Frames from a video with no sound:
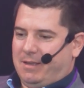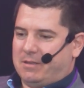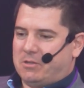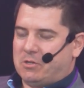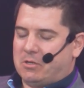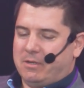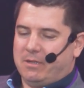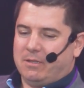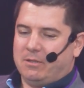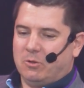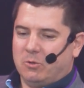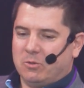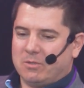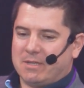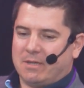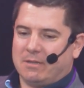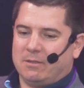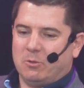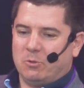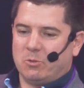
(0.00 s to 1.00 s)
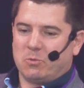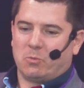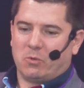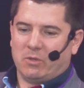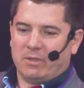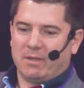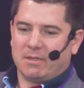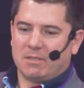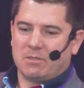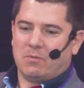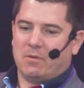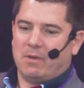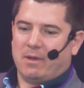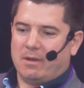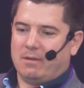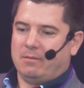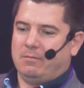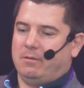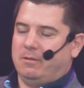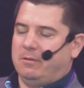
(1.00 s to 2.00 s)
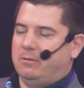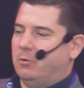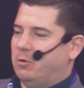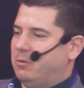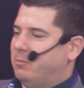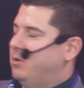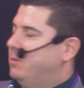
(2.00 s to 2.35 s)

actually those are those products where the normal